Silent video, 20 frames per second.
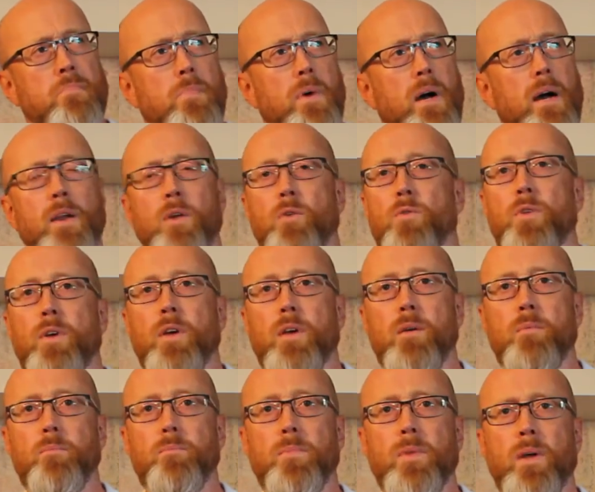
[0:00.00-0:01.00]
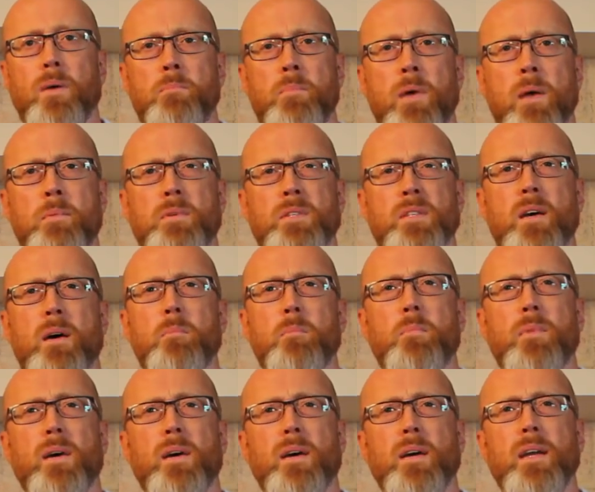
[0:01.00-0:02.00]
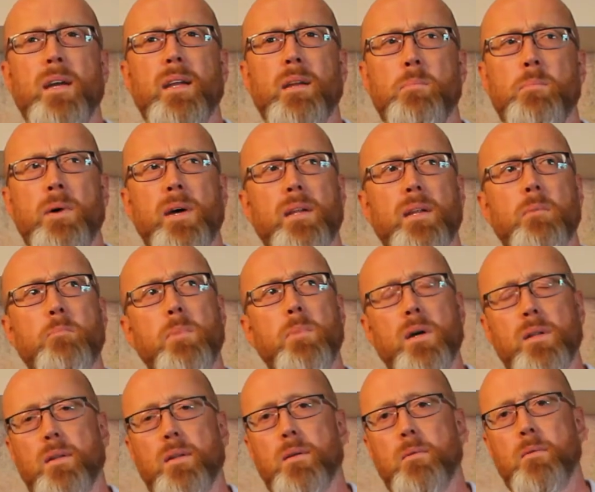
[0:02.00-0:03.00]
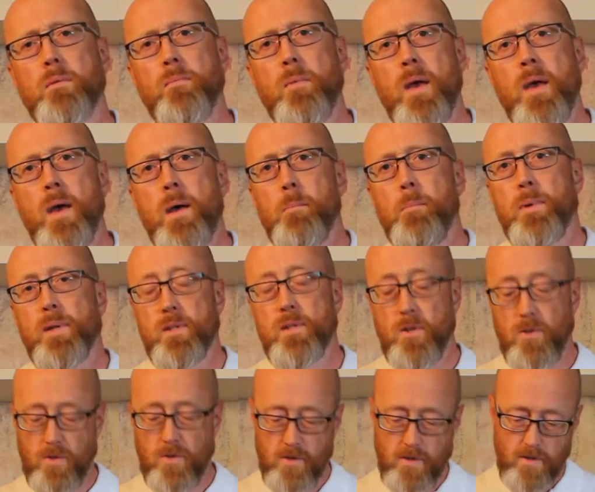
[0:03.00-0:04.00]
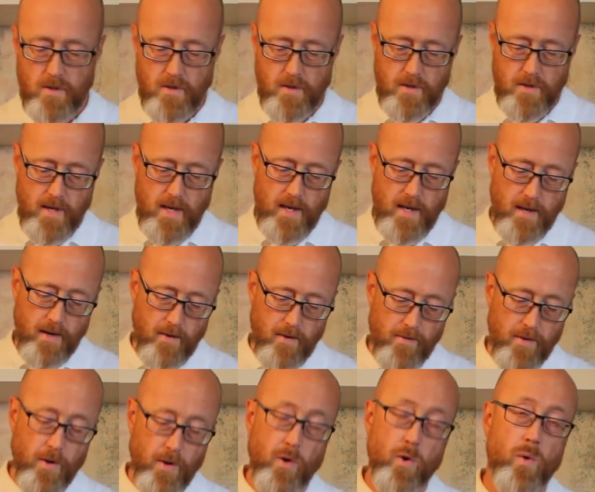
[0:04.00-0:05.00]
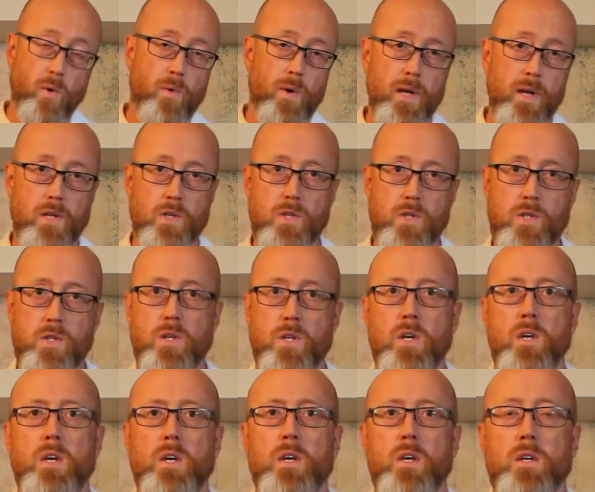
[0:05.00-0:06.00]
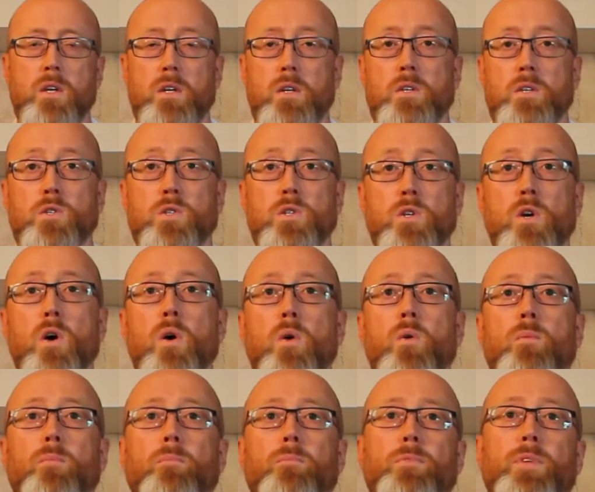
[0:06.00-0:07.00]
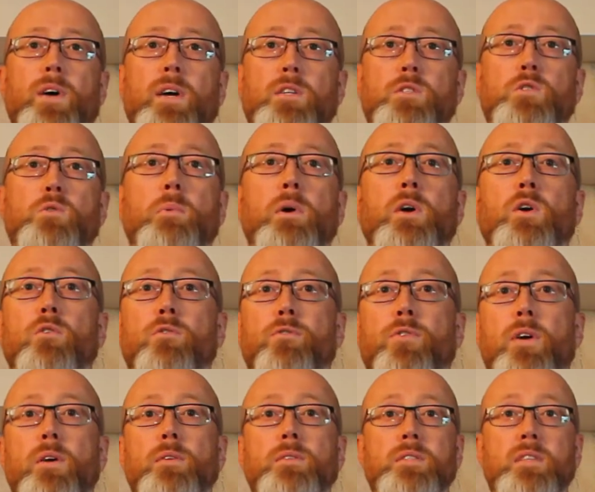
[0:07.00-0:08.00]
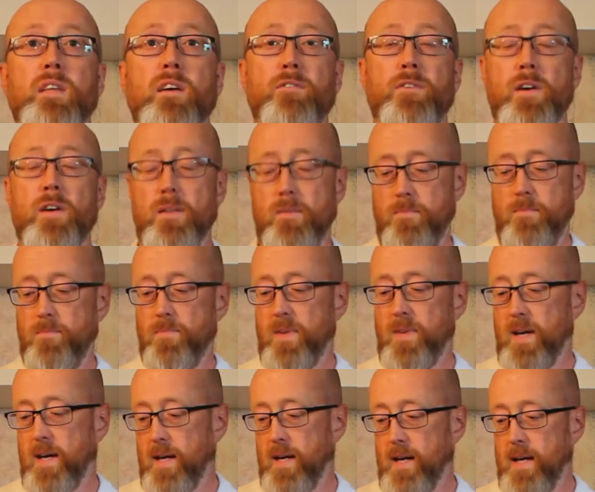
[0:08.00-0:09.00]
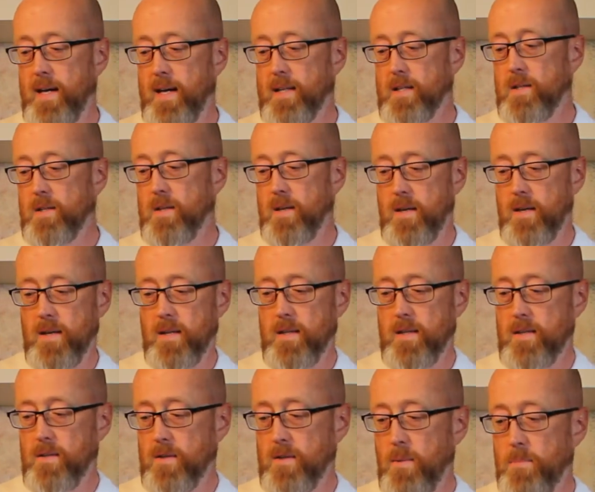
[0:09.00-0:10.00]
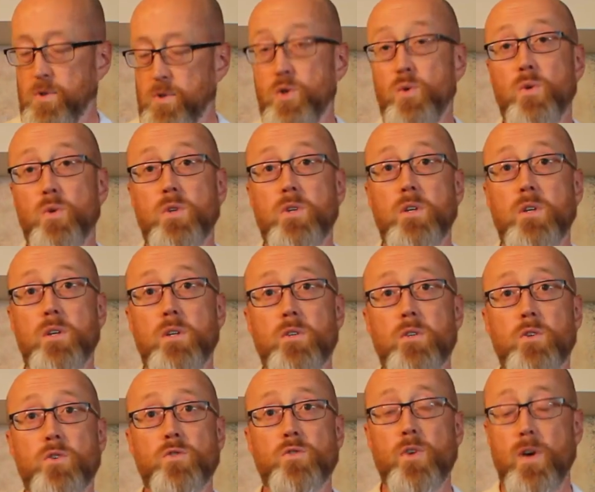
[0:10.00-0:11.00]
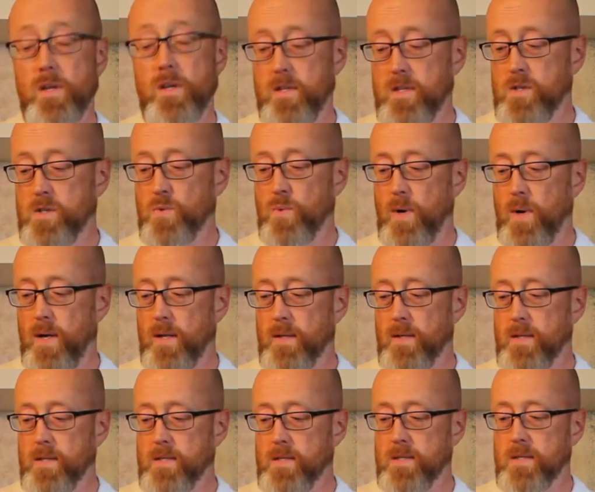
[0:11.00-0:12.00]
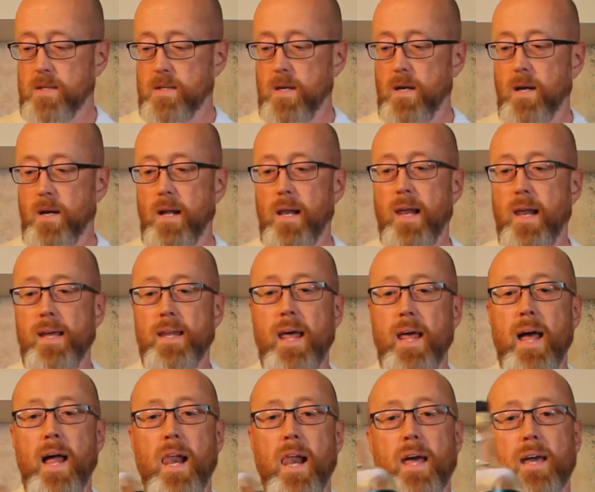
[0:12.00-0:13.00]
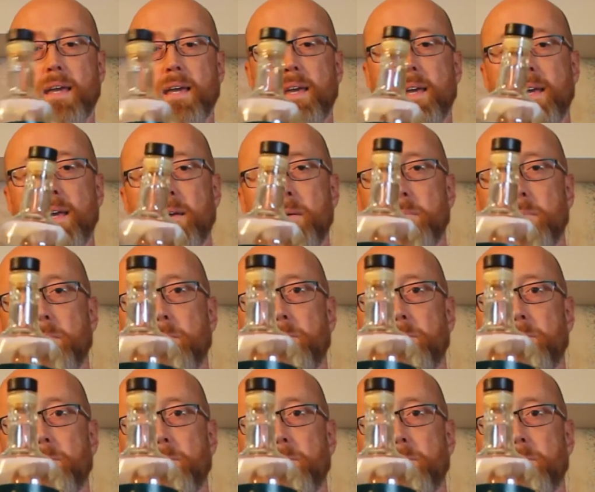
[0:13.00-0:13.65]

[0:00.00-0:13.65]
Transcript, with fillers: I don't think. Maybe some uh, independent bottling but not uh, any of the core range. So thanks to my good friend Stefan I had uh, the opportunity to try this one. It's uh, Glenallachie.